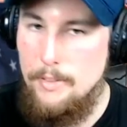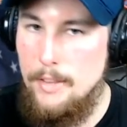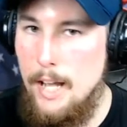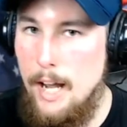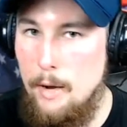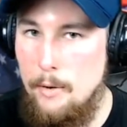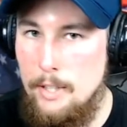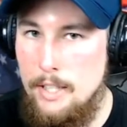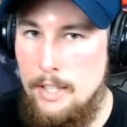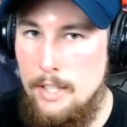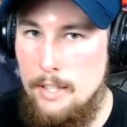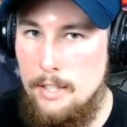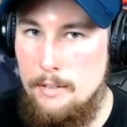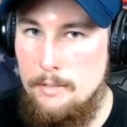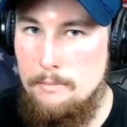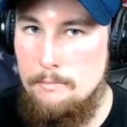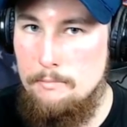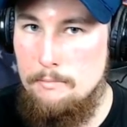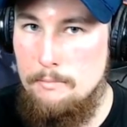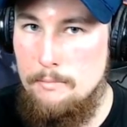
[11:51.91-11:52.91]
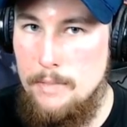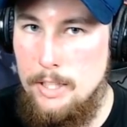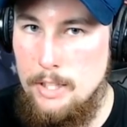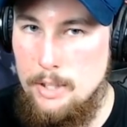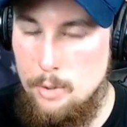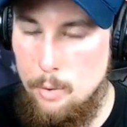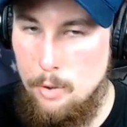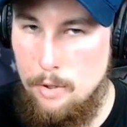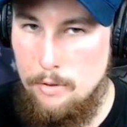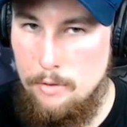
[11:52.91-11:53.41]
Now he he
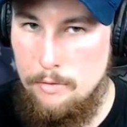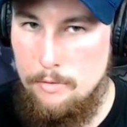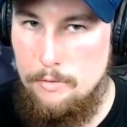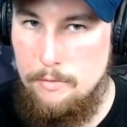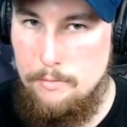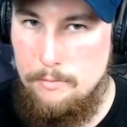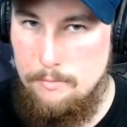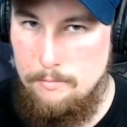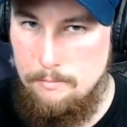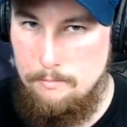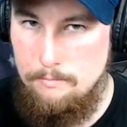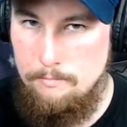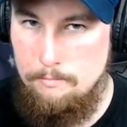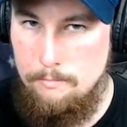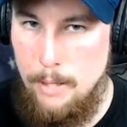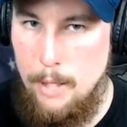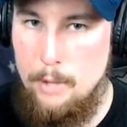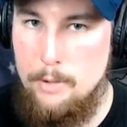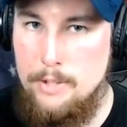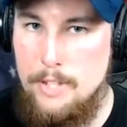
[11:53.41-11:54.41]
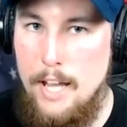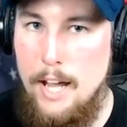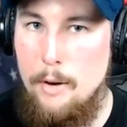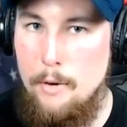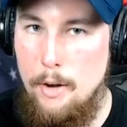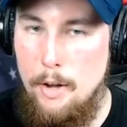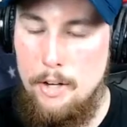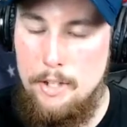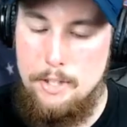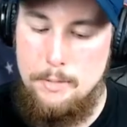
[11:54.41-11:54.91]
sort of bears
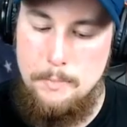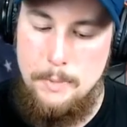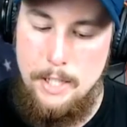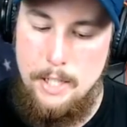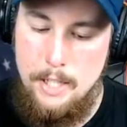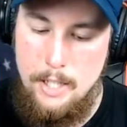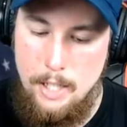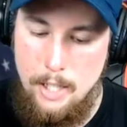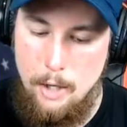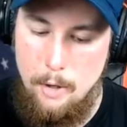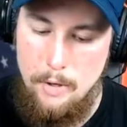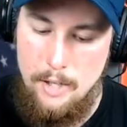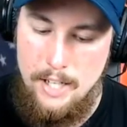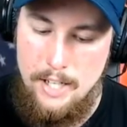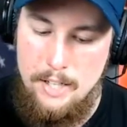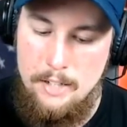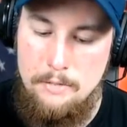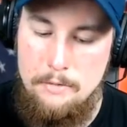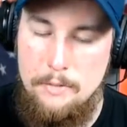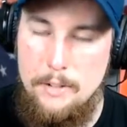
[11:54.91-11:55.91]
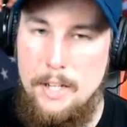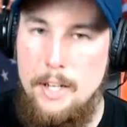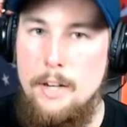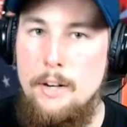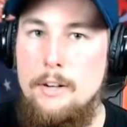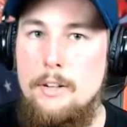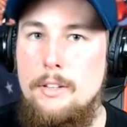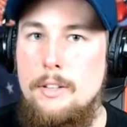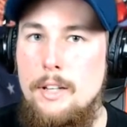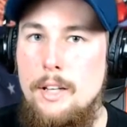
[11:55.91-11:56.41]
down on his pen here in
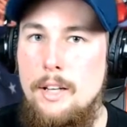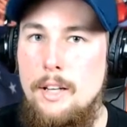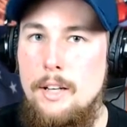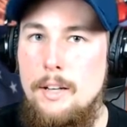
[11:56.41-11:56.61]
infidel.